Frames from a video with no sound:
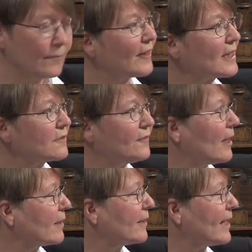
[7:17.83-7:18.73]
Thus
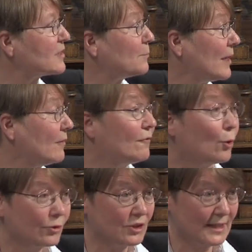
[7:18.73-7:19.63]
far, there has been
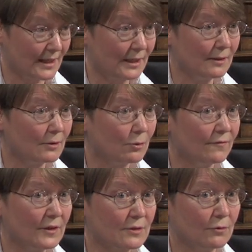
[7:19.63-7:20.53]
14
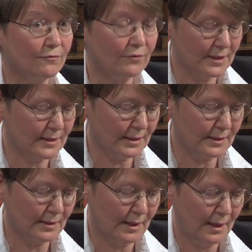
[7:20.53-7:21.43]
of these conferences.